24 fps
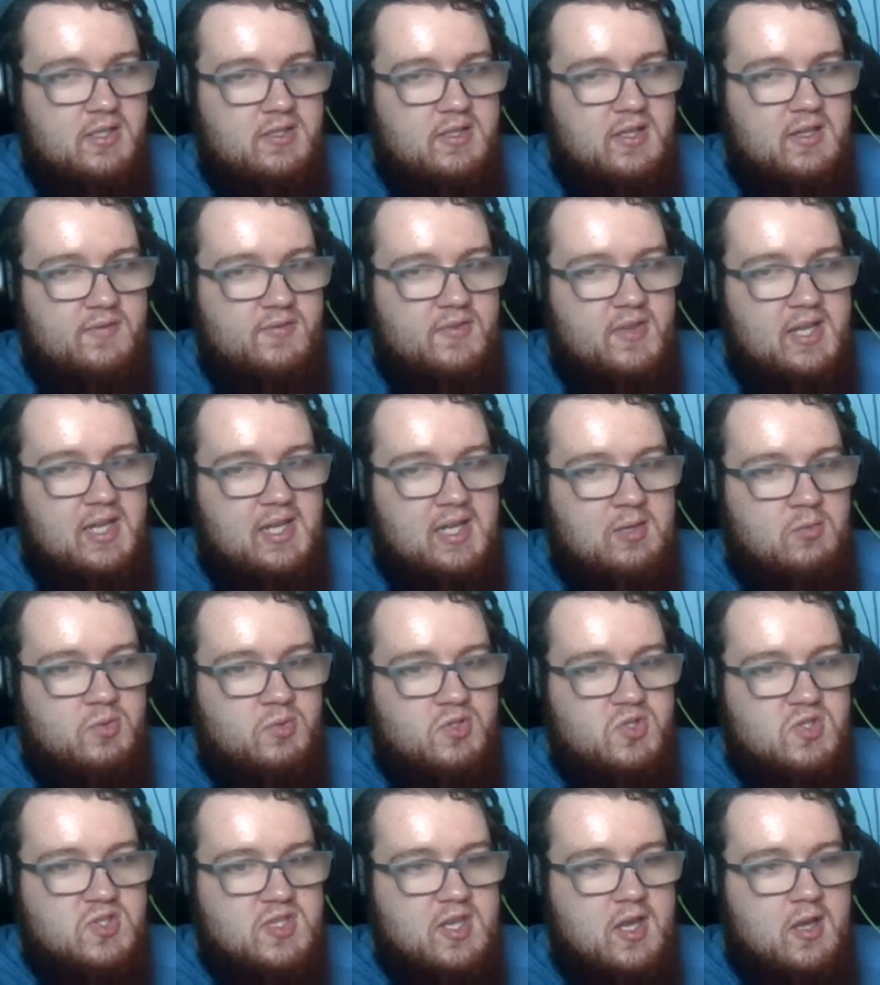Do you think it
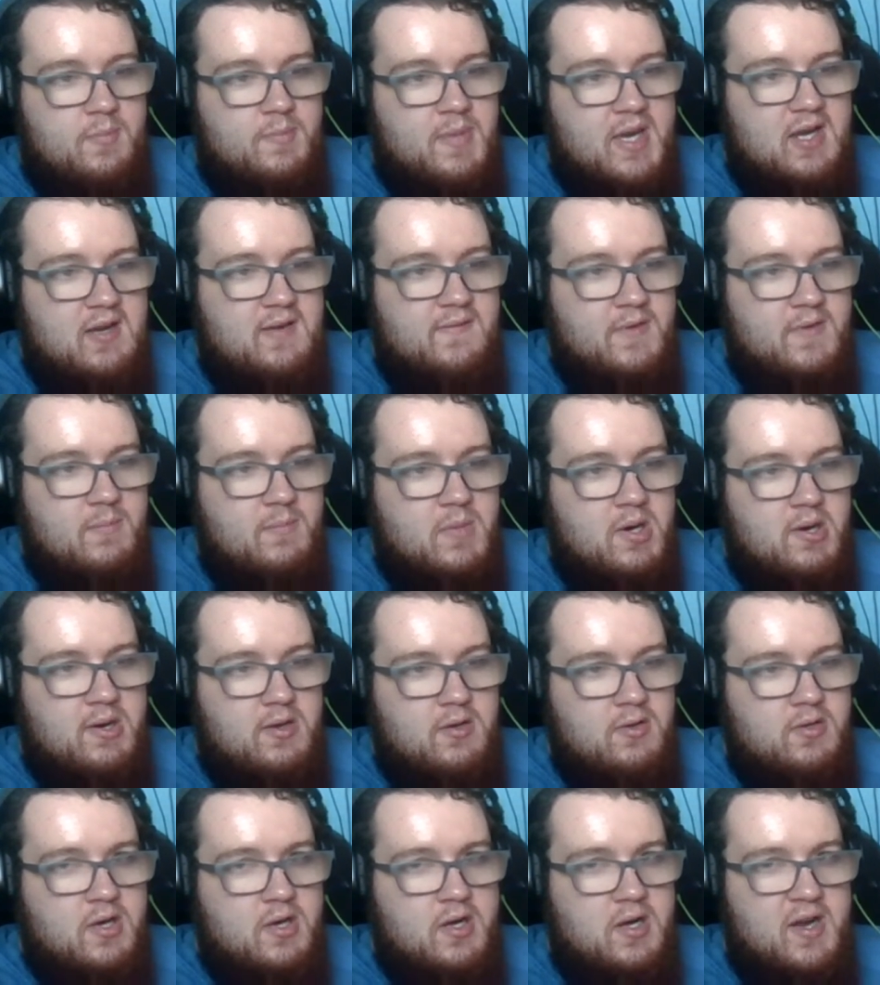will sell better than
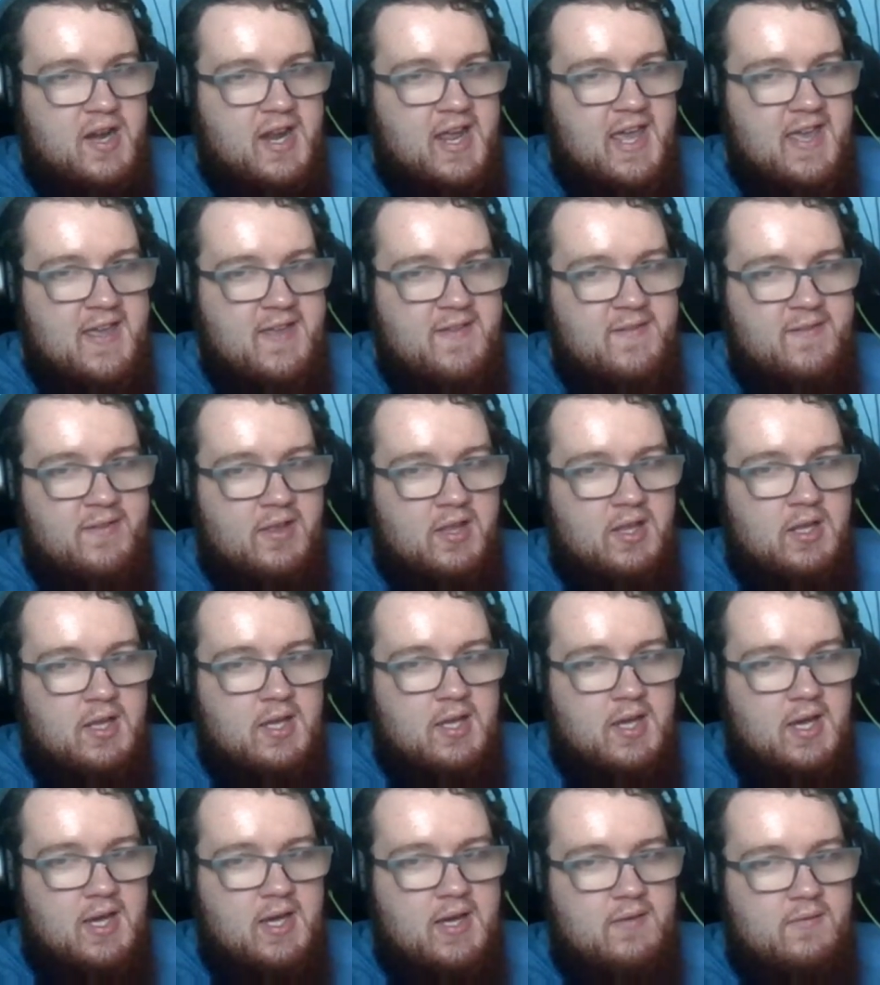Mario Kart 8
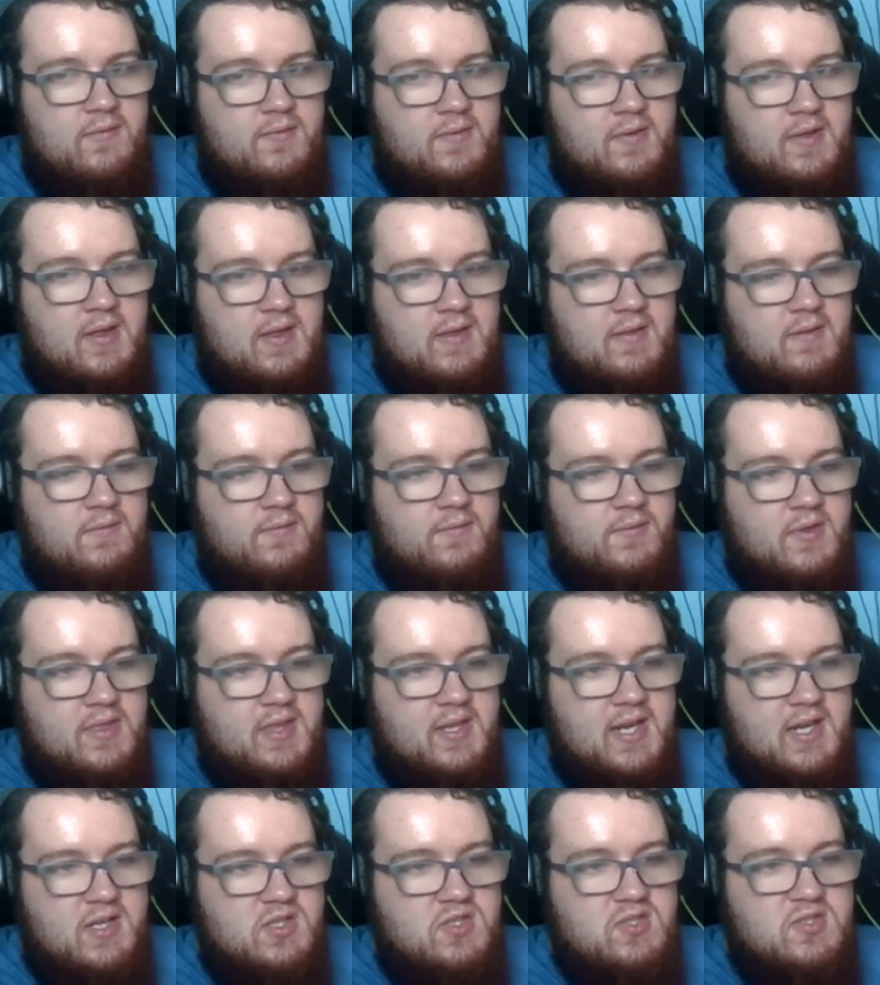uh, eh, for
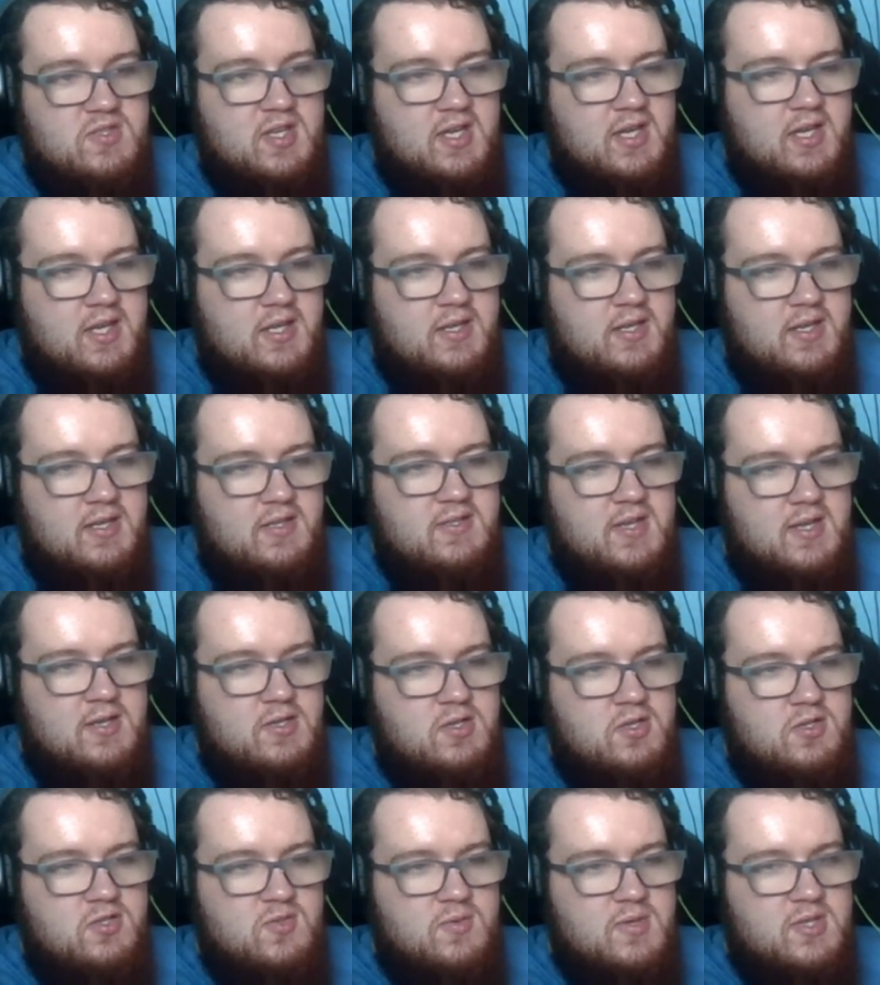the next uh,
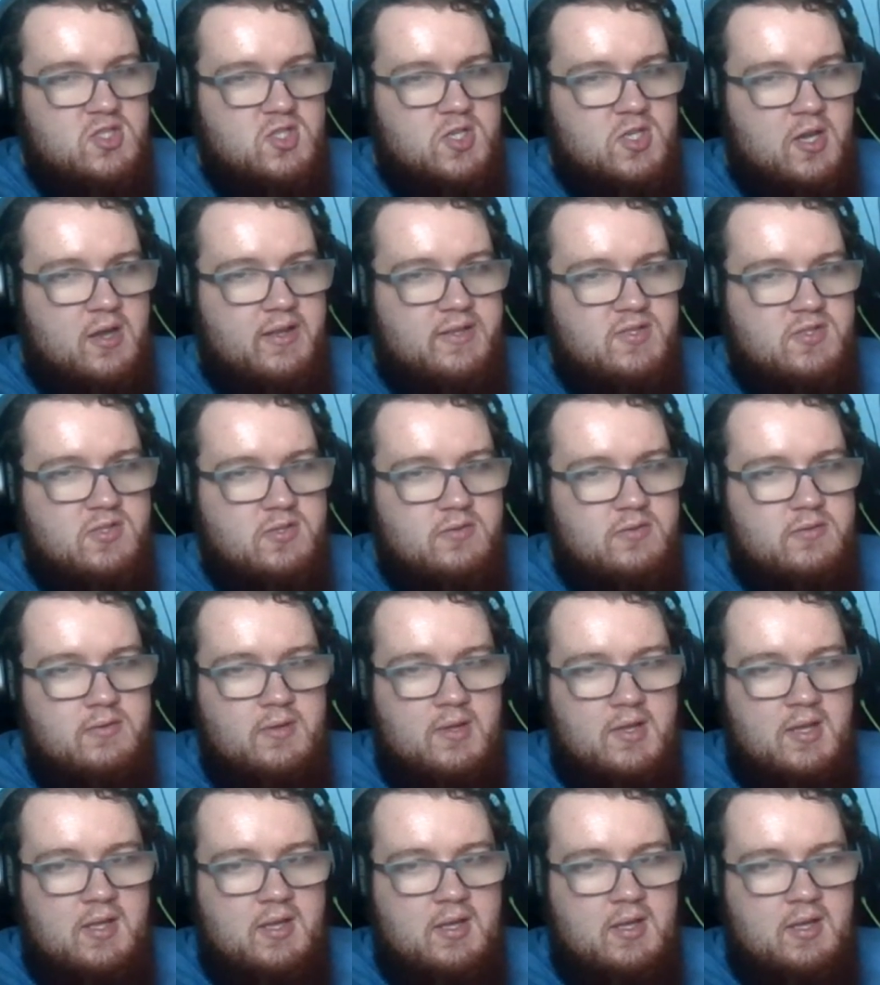Nintendo Switch
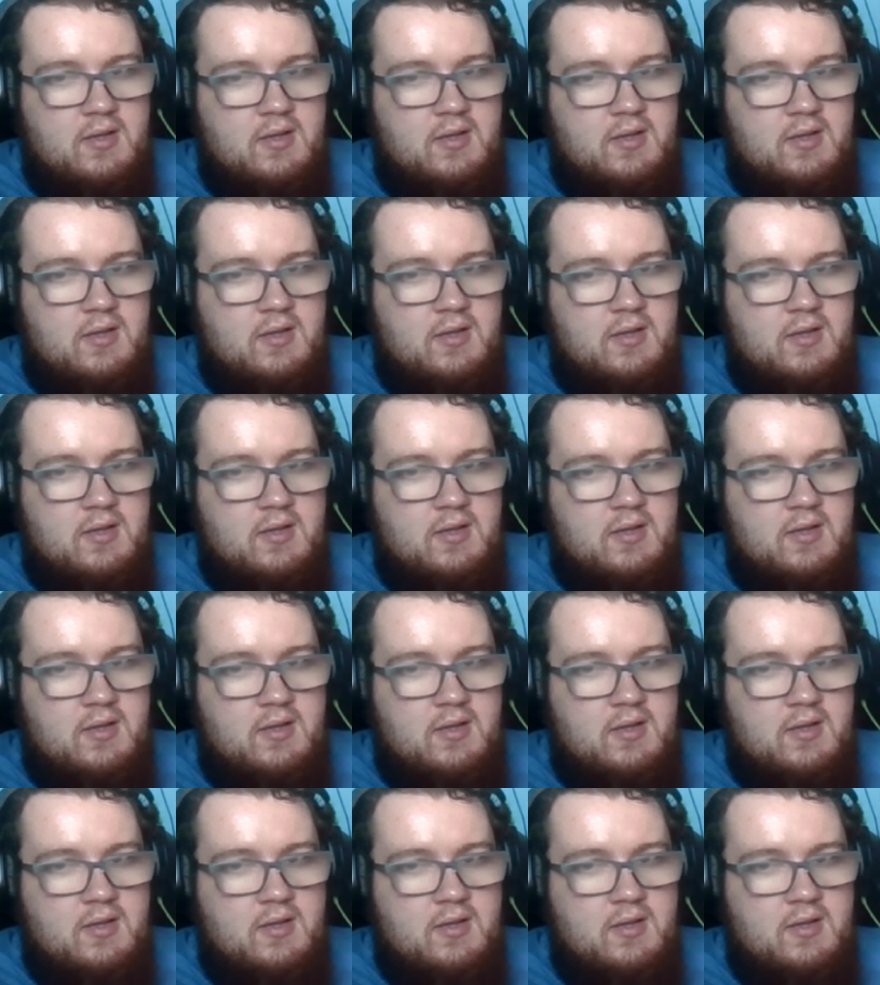console?